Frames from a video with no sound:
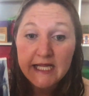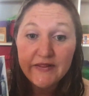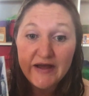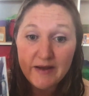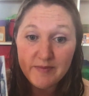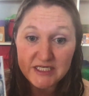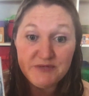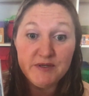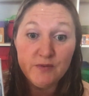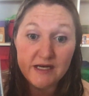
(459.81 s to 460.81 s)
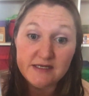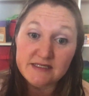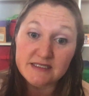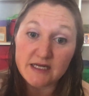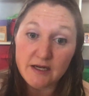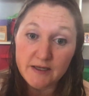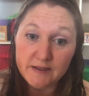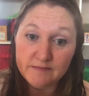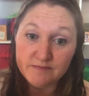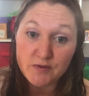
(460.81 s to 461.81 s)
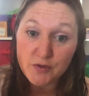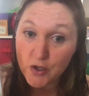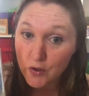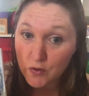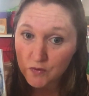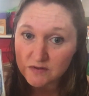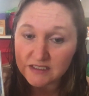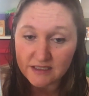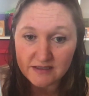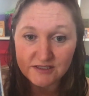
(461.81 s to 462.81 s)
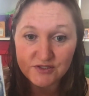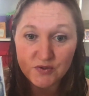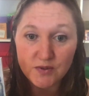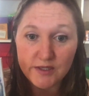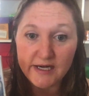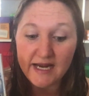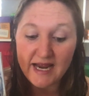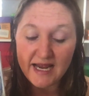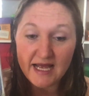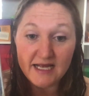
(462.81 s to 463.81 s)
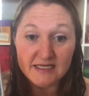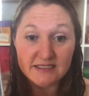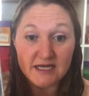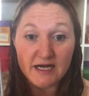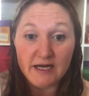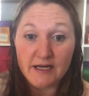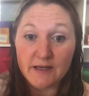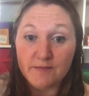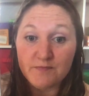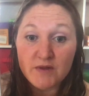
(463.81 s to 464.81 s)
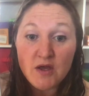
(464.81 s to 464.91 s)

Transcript: that Benjamin West um, knows in this story, and um,